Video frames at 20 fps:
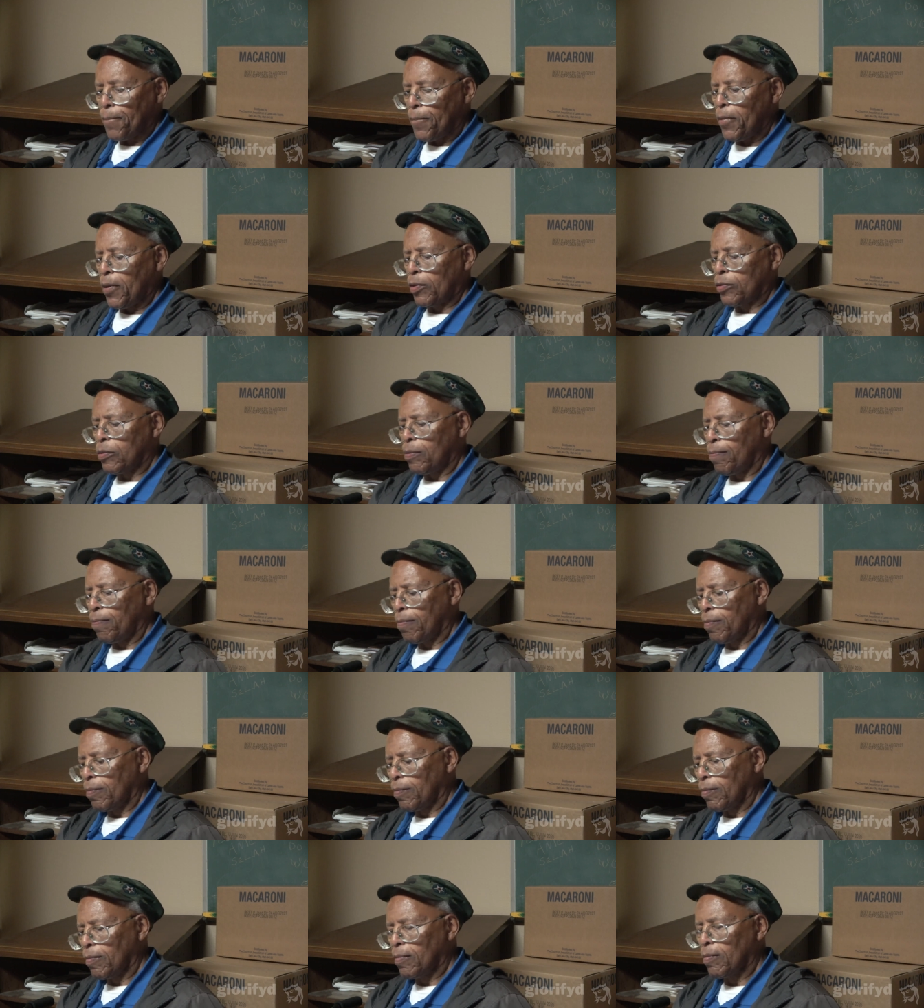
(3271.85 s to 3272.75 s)
Yes. And so
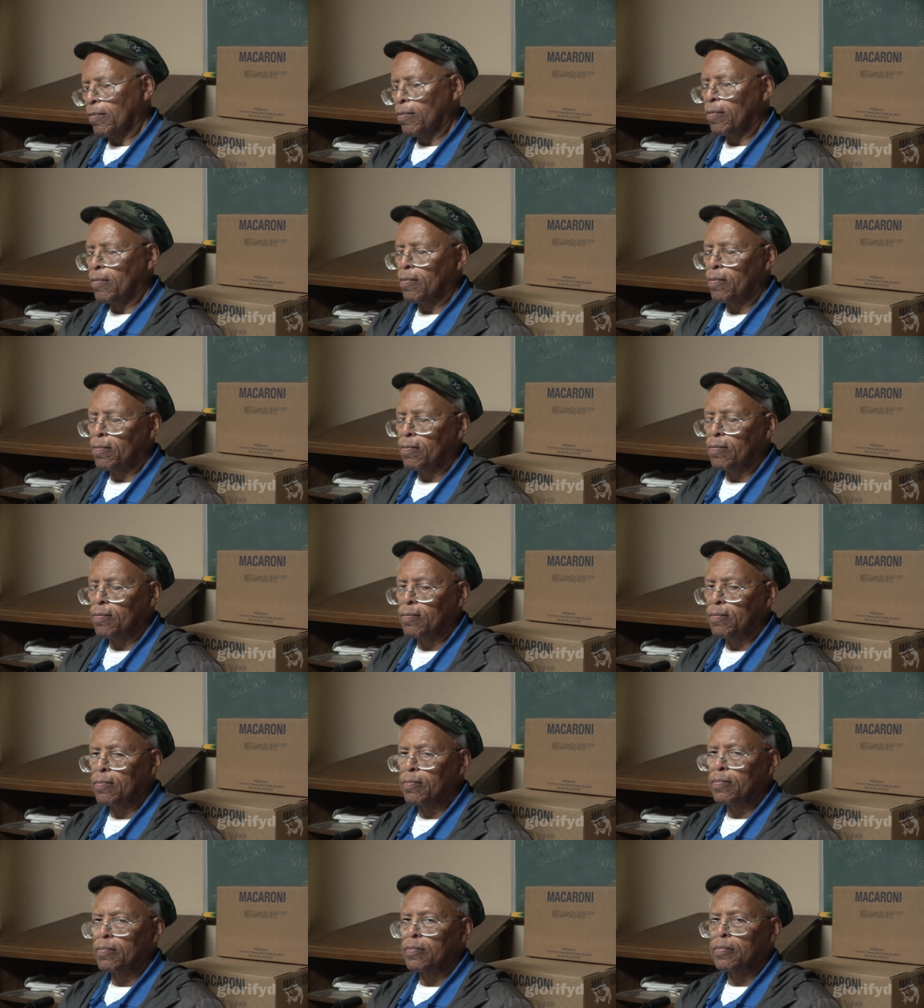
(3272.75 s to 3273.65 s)
therefore we, will
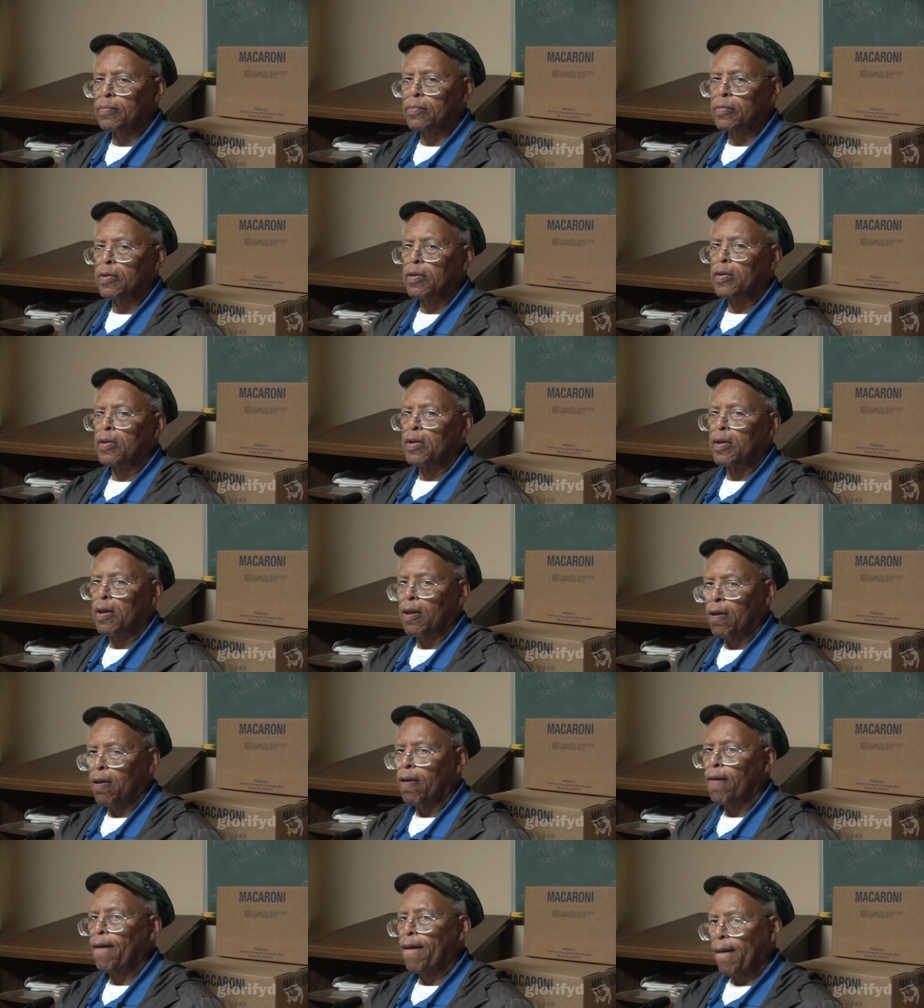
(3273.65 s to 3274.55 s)
be baptizing
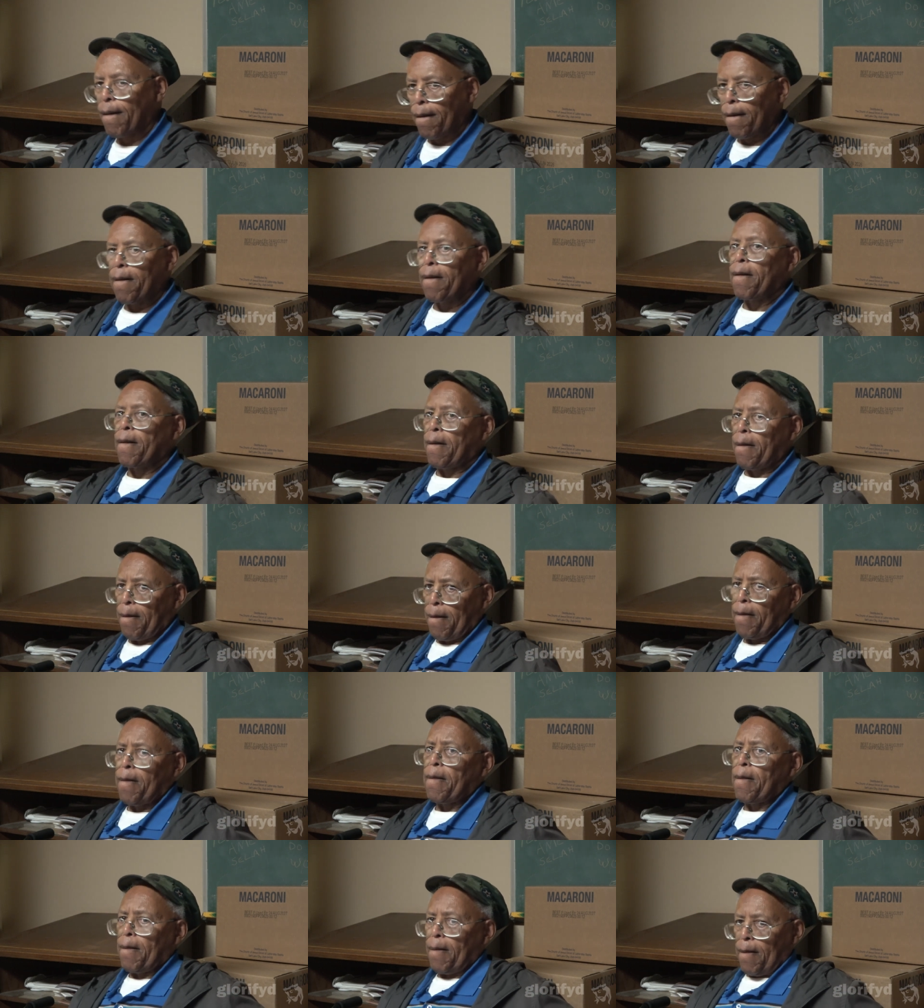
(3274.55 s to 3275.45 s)
in water
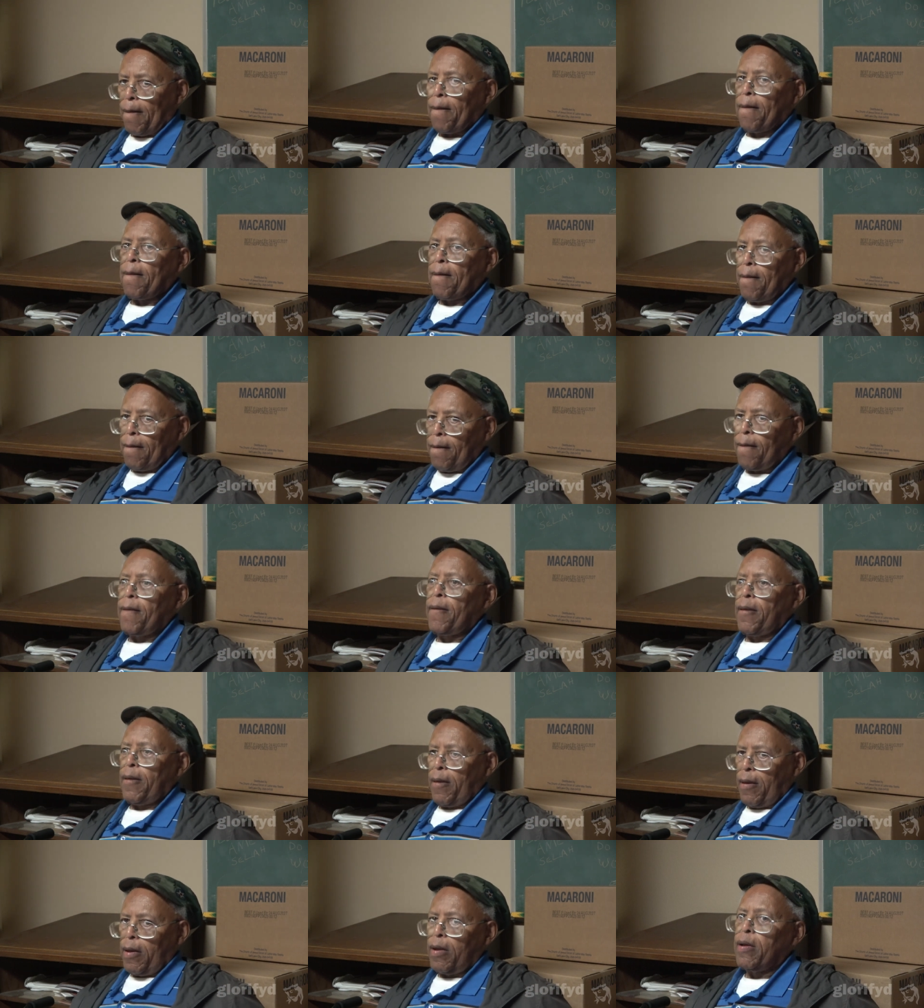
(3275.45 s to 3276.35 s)
a lot more. That's
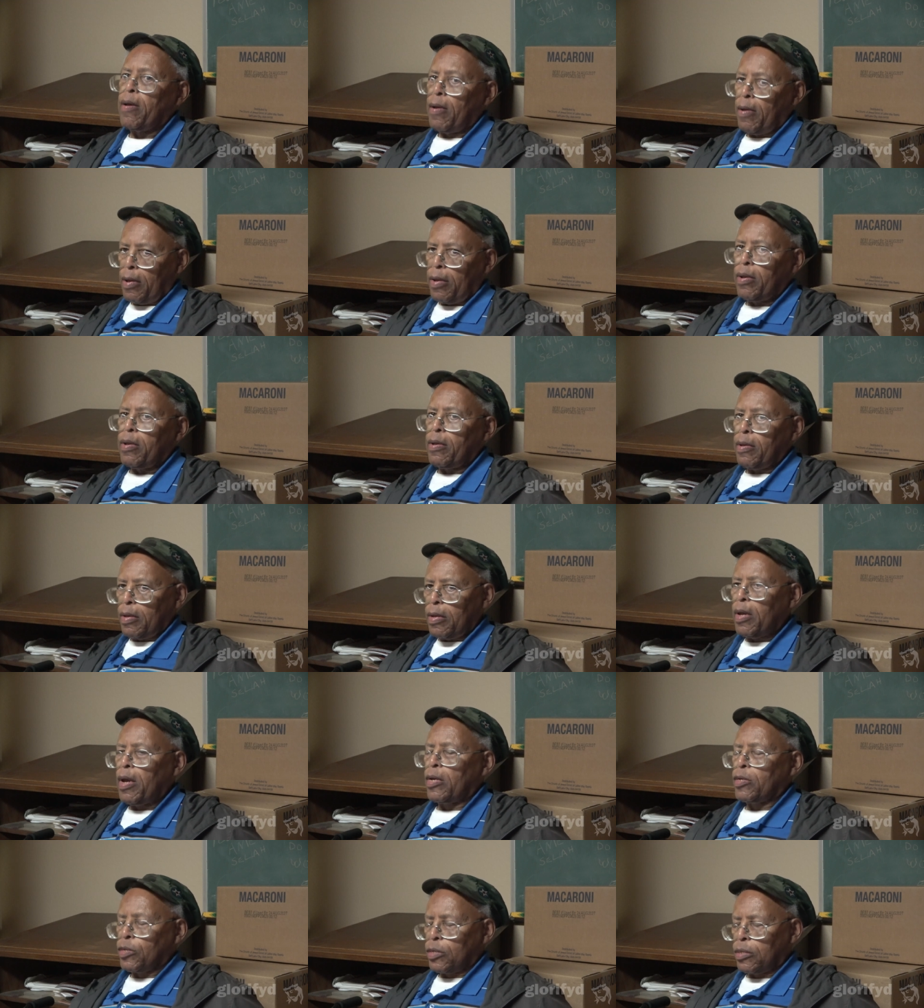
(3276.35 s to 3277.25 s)
really where I was, where I was going.
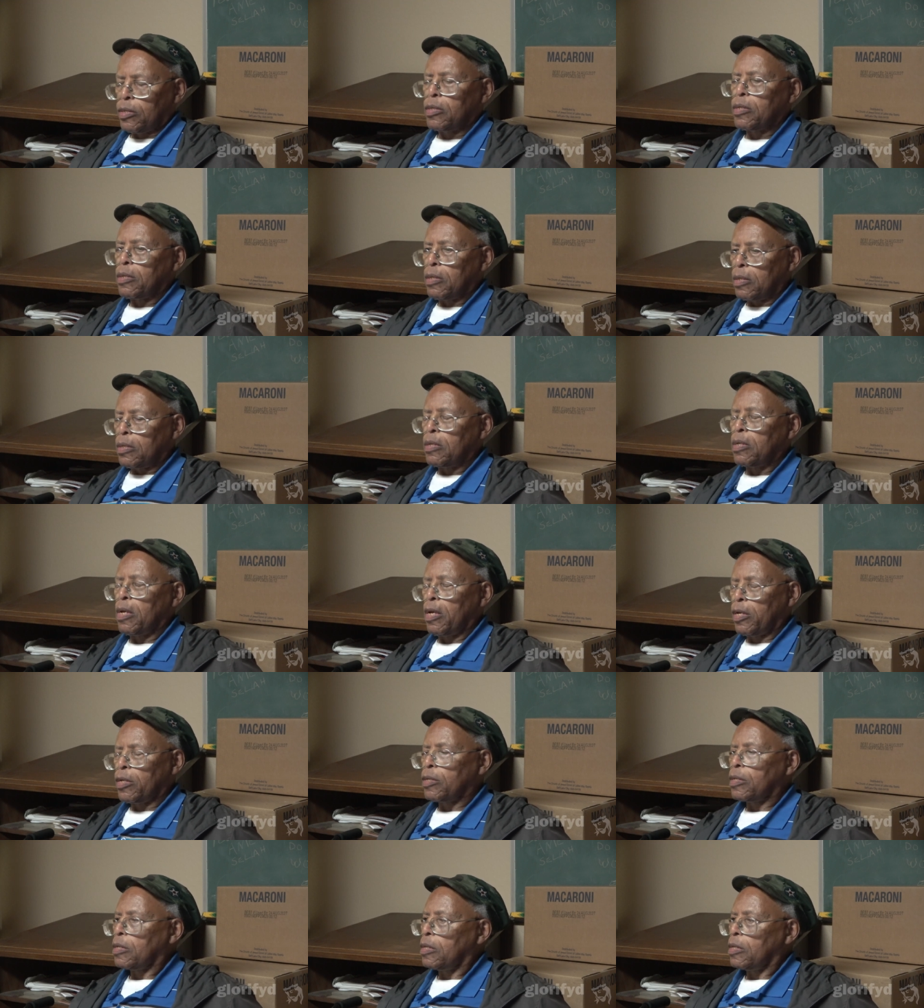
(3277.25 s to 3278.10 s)
Yes. Okay. Yes.